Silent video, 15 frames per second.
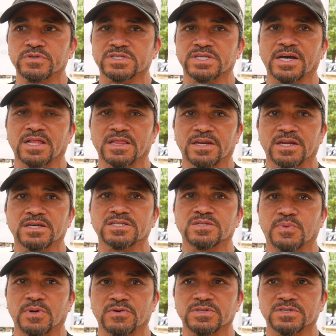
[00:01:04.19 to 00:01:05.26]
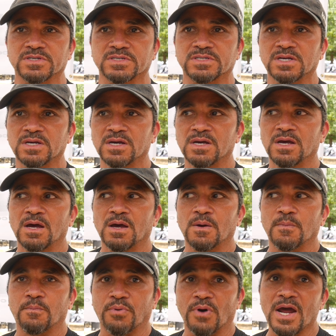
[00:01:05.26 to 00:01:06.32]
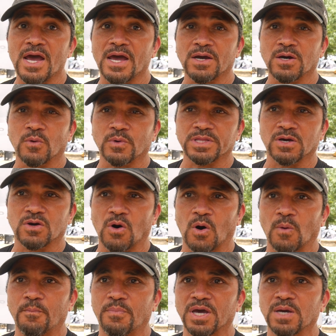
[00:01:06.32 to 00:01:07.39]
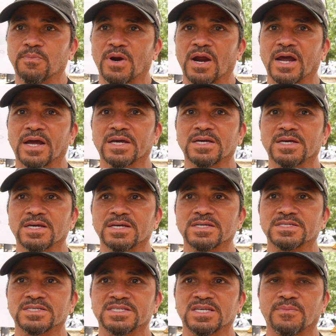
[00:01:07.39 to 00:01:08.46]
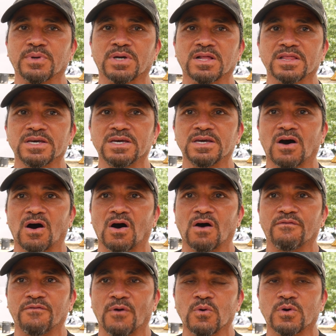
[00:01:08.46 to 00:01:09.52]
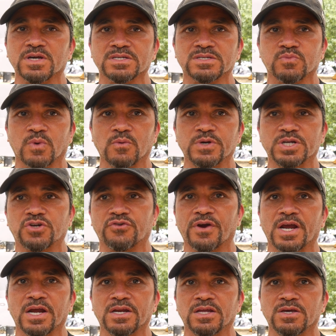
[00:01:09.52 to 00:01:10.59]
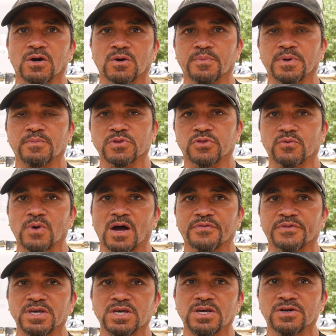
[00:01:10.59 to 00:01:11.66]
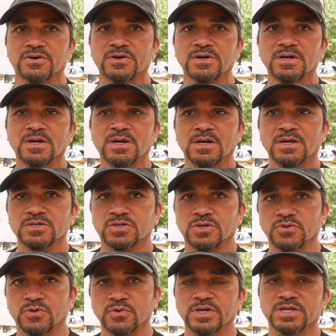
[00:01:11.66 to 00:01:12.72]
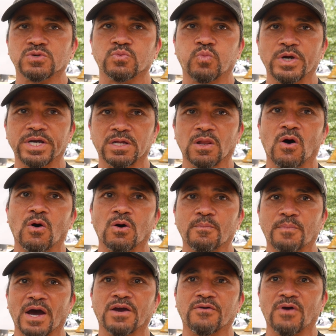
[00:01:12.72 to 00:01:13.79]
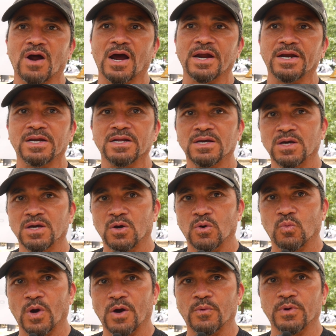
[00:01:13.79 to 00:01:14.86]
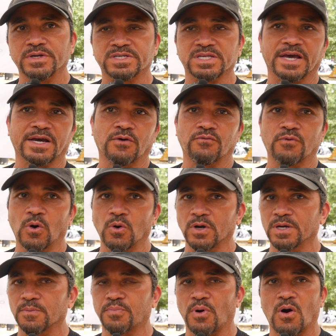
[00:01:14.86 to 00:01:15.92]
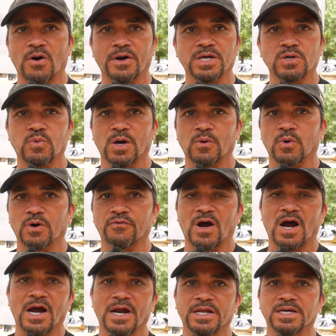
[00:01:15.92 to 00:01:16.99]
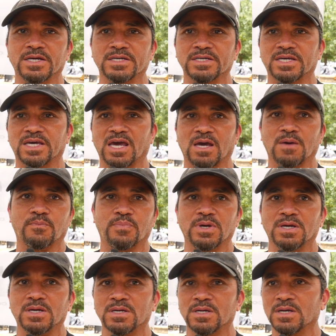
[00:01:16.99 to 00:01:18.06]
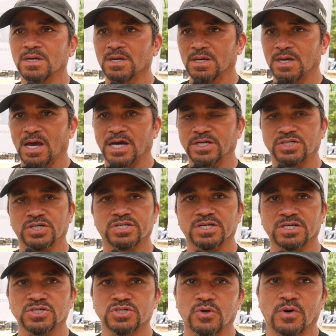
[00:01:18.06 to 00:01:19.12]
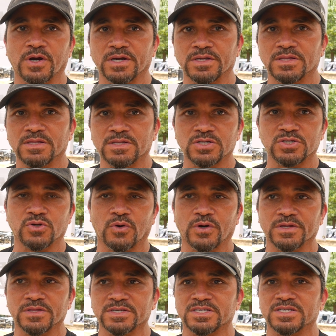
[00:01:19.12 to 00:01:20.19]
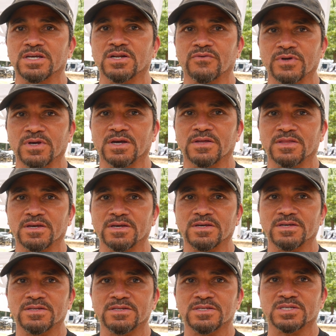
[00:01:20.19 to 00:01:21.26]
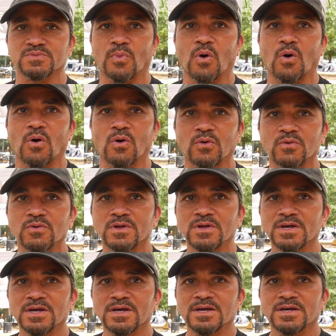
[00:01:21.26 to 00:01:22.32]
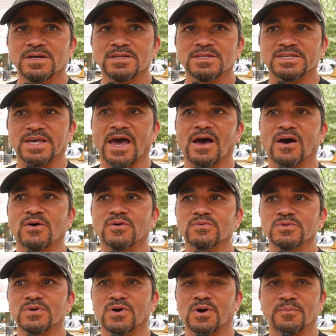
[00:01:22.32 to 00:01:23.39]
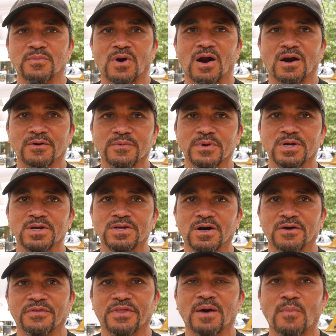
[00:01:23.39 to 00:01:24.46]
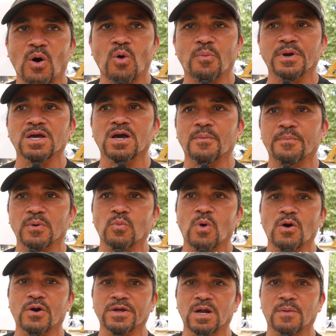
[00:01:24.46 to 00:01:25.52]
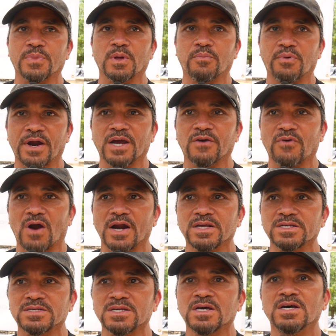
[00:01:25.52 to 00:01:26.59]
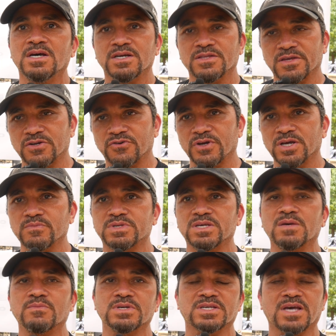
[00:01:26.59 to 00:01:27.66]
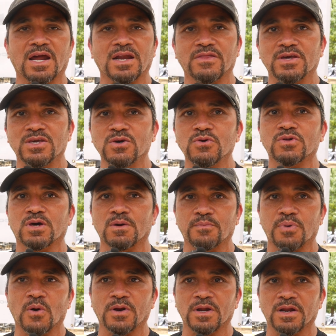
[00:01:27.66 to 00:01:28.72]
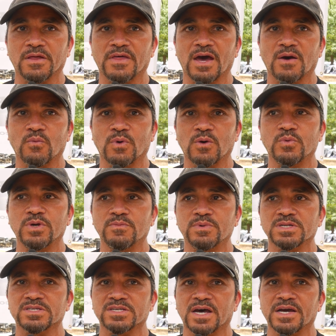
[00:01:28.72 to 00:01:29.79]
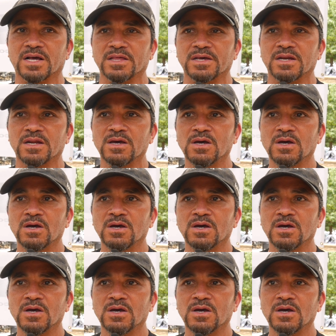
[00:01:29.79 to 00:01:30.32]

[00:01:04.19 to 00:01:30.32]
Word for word: cycling experiences. Brag, or what they call Big Brag, is typically our uh, focus where we train the young people throughout the year to do this week long bike ride where it's like a rolling party where we're riding, camping, and just enjoying, enjoying the scenery and the small town camaraderie of them opening up and welcoming up the Brag riders the dream team is kind of the youth component of that where we've been cycling